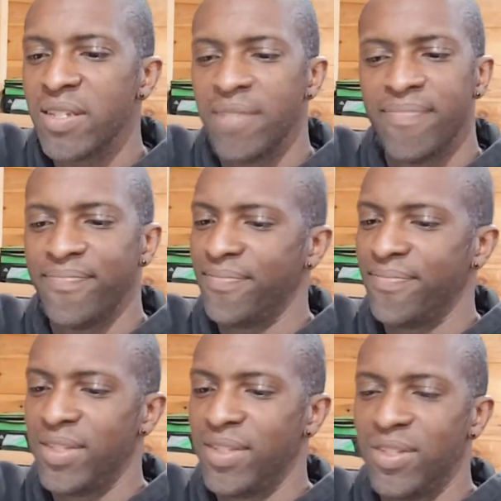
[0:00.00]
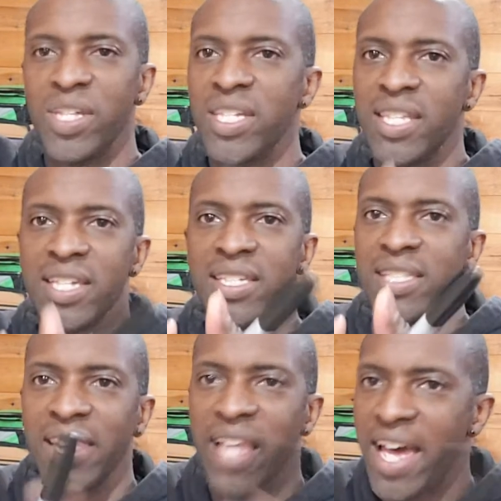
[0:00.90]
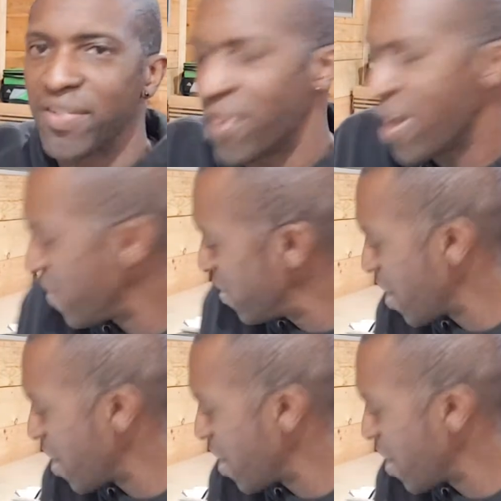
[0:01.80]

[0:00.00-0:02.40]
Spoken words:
And dude, these things, they last forever.